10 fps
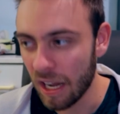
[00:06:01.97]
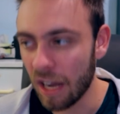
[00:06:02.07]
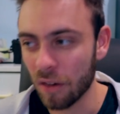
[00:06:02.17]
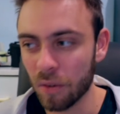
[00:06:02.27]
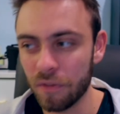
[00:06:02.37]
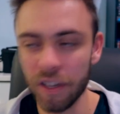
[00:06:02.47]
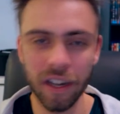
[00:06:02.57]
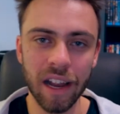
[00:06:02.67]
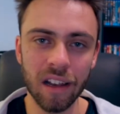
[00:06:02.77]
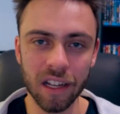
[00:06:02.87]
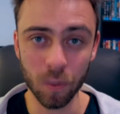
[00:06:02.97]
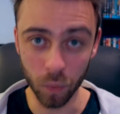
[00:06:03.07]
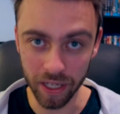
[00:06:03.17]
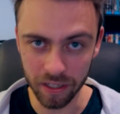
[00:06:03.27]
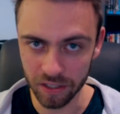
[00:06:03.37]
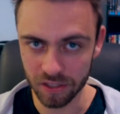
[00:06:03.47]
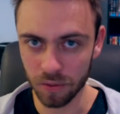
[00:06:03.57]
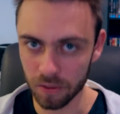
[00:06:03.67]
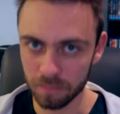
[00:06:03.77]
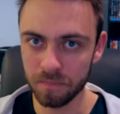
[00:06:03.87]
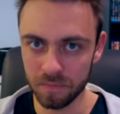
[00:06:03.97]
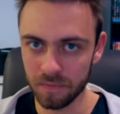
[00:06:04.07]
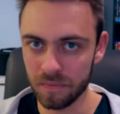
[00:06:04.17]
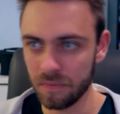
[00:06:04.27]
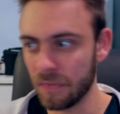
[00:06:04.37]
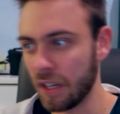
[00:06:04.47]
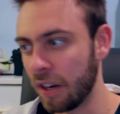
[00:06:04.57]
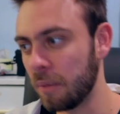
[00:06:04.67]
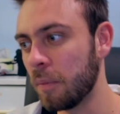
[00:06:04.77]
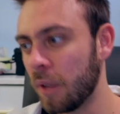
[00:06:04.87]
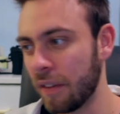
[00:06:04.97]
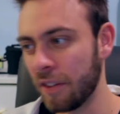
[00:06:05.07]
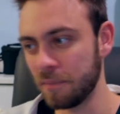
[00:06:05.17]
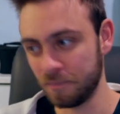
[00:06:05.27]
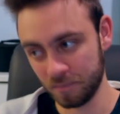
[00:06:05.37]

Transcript: Arnold figured out a weakness or, you know, whatever.